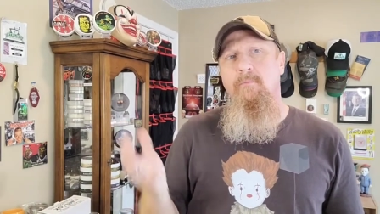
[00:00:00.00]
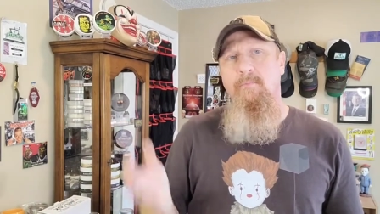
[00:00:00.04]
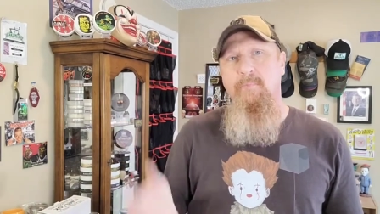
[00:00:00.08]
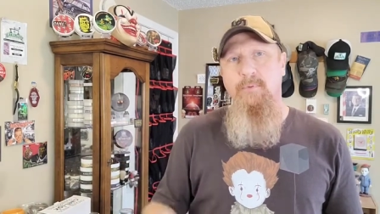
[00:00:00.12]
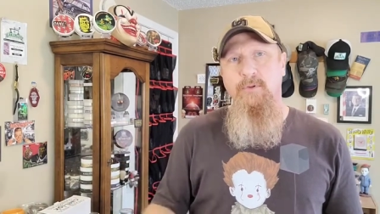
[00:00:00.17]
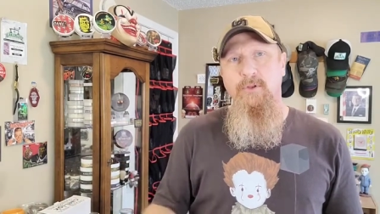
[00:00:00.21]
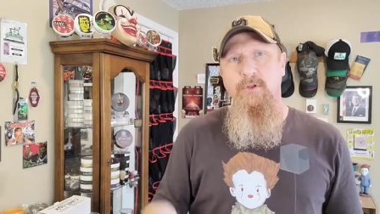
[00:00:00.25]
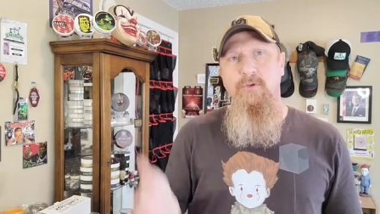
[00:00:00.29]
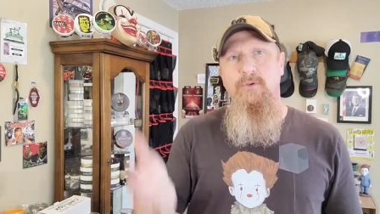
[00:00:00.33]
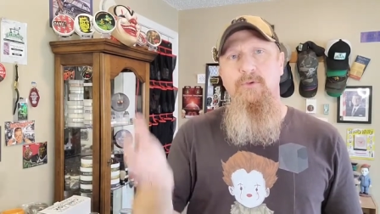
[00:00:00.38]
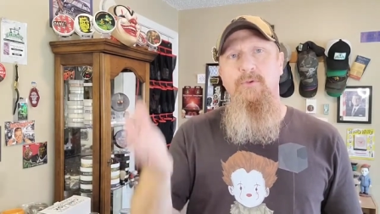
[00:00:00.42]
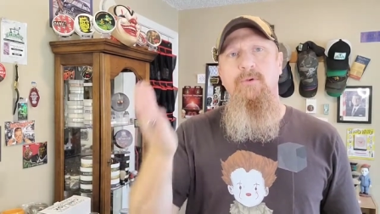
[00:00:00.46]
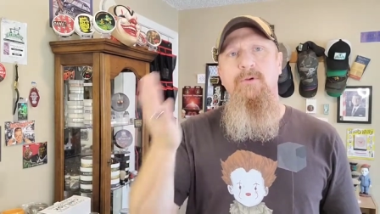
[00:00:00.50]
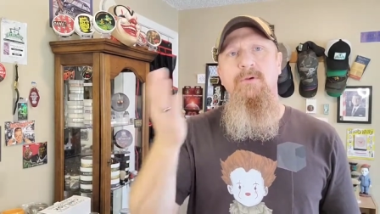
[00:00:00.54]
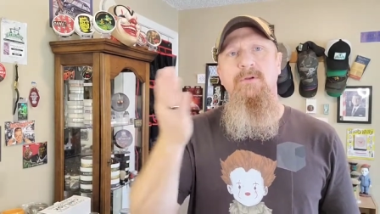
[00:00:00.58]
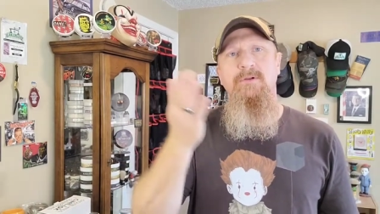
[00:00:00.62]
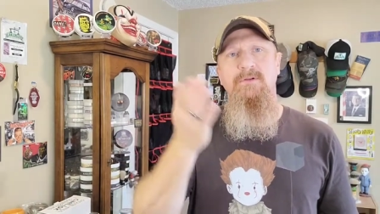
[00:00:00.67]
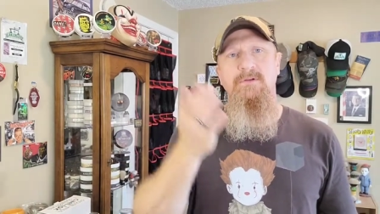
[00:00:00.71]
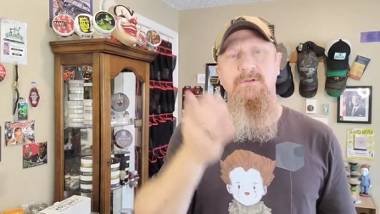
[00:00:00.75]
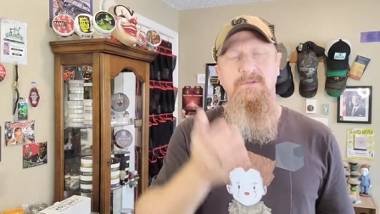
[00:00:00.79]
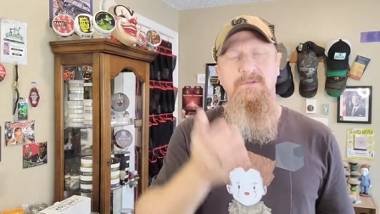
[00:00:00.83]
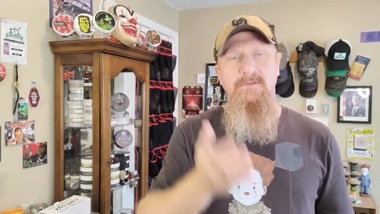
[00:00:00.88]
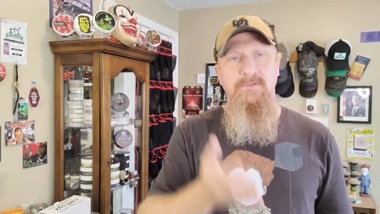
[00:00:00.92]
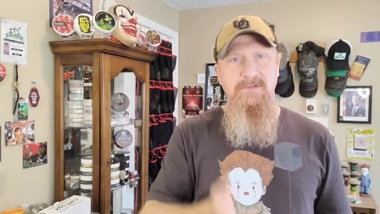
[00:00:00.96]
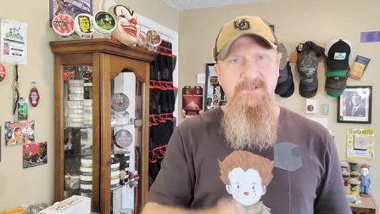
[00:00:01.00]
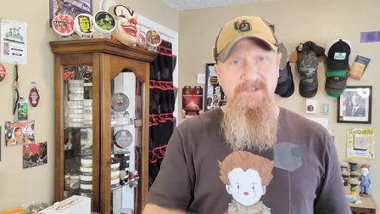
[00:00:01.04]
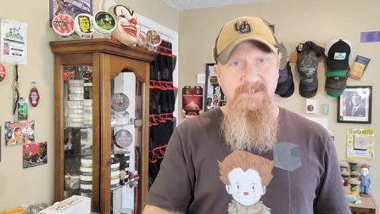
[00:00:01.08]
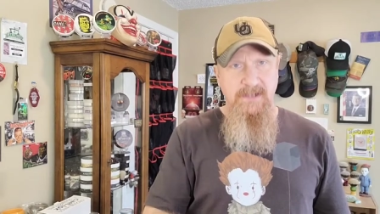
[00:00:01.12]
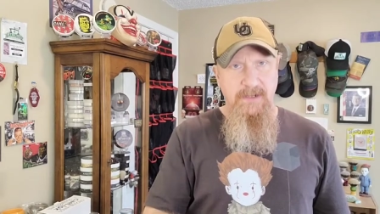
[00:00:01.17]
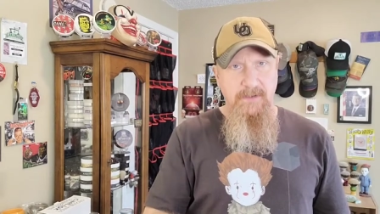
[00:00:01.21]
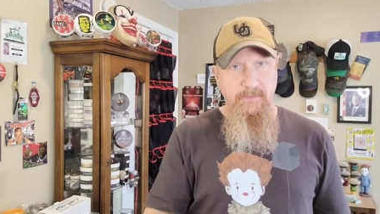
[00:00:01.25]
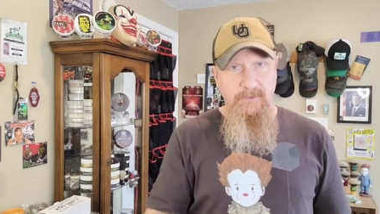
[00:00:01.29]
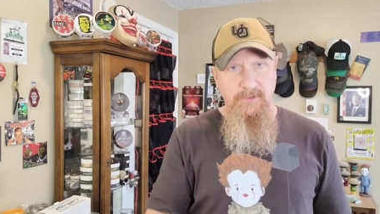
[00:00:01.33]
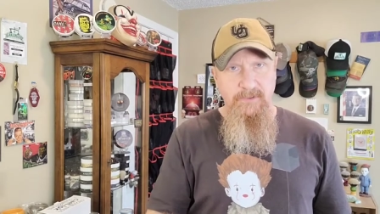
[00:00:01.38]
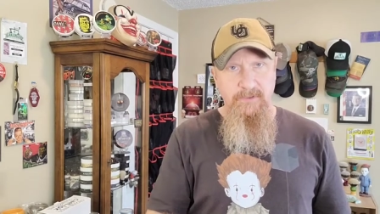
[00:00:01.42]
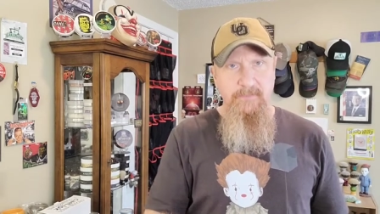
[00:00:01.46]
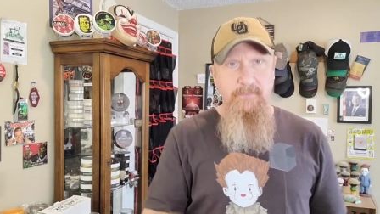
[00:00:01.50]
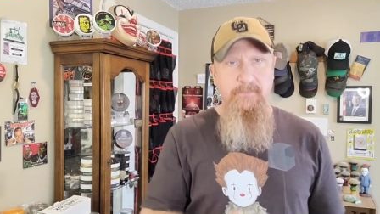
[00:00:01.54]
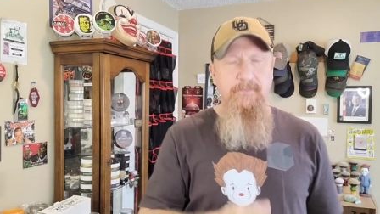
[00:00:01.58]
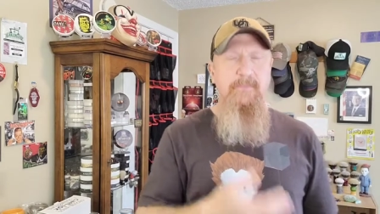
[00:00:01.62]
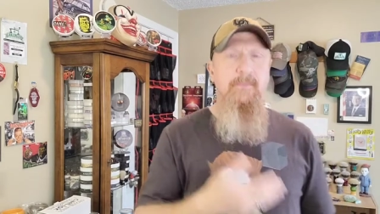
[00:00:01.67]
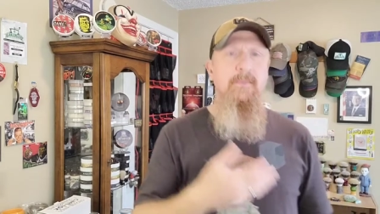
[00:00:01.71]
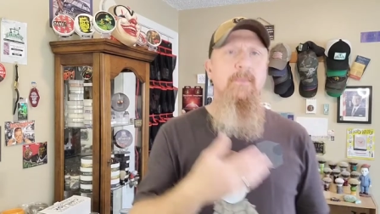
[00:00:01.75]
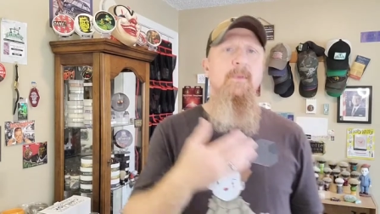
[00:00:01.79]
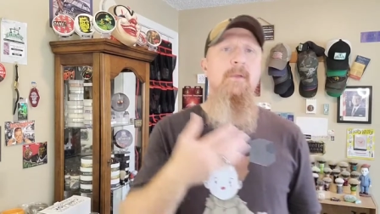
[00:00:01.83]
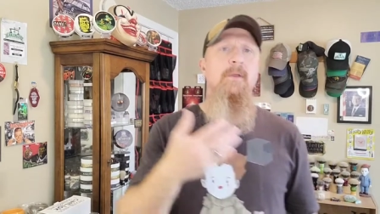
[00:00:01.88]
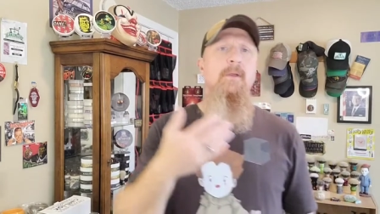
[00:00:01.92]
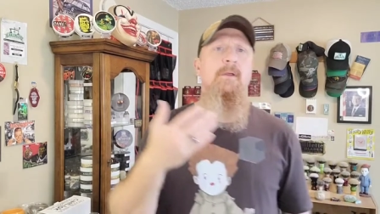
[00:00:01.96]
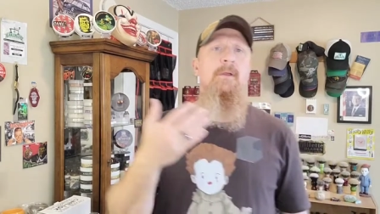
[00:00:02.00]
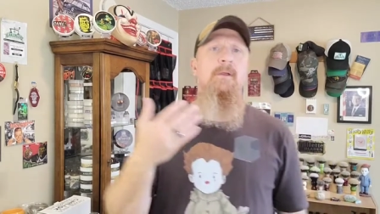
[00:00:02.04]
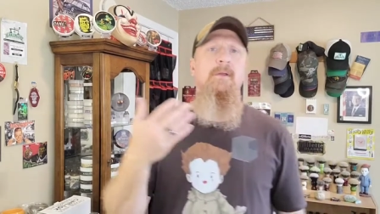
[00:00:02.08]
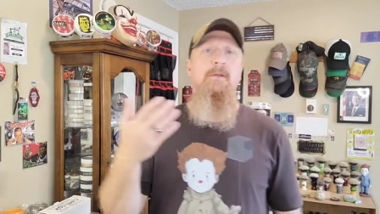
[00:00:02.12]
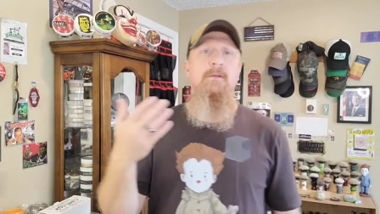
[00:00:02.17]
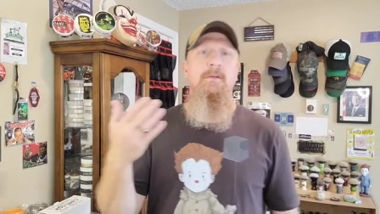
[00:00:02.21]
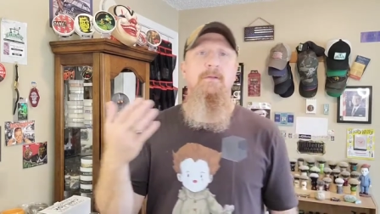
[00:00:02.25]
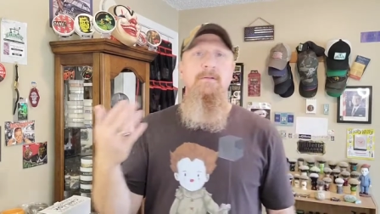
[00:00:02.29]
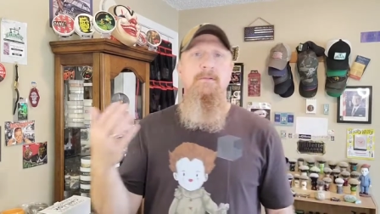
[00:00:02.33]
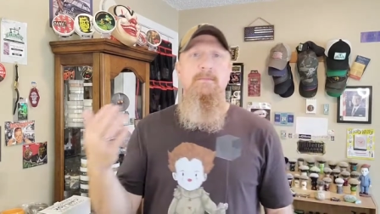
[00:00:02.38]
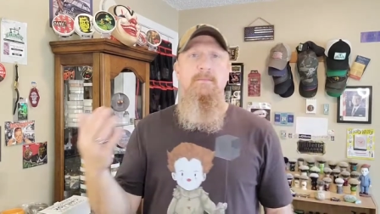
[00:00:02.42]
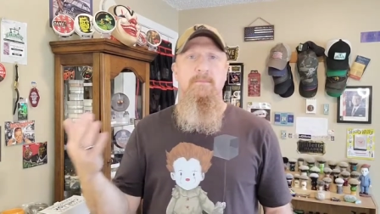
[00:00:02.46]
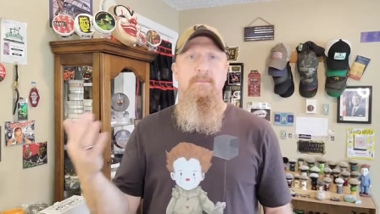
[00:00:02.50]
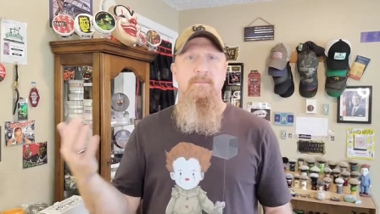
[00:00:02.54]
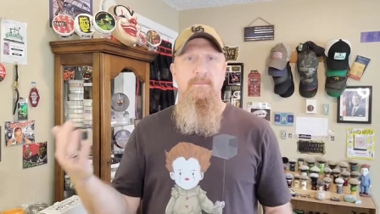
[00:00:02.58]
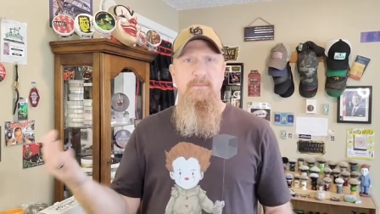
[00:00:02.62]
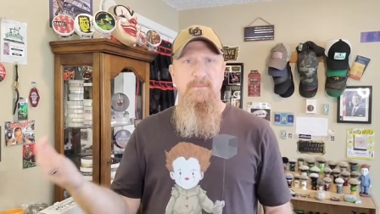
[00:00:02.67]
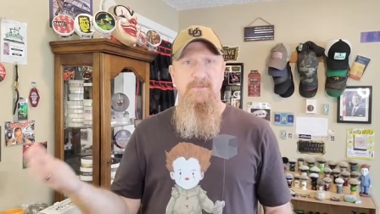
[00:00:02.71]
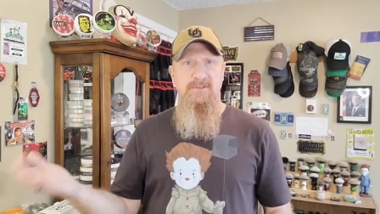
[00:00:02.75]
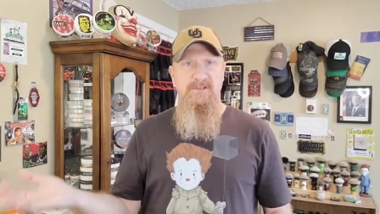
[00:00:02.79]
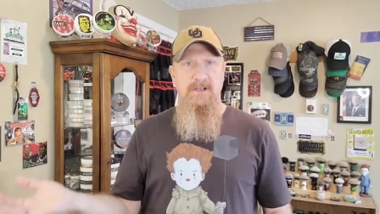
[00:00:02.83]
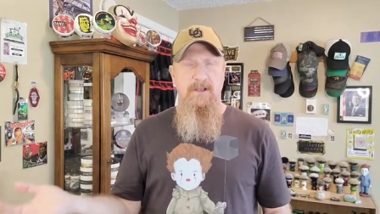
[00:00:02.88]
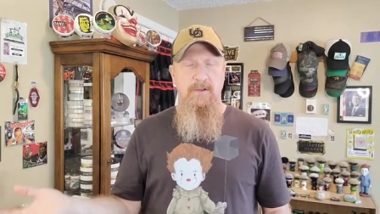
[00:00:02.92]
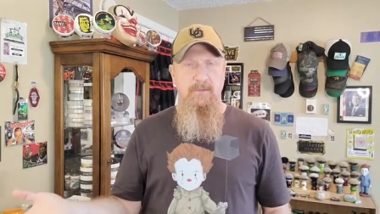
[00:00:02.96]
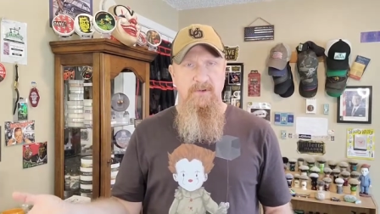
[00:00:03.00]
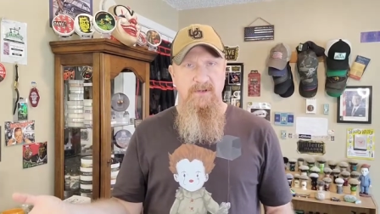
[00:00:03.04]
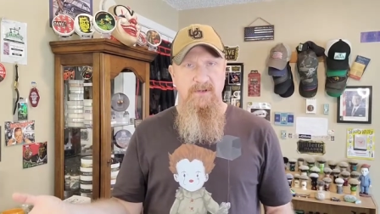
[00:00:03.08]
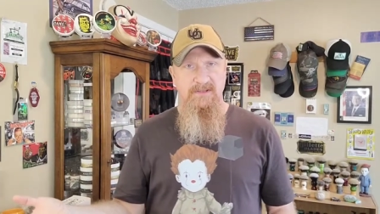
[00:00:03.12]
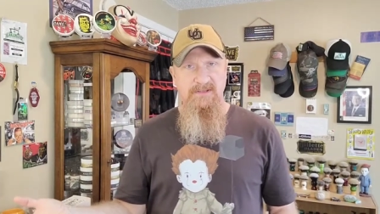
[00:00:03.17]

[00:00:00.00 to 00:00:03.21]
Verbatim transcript: Blue Samhain. Samhain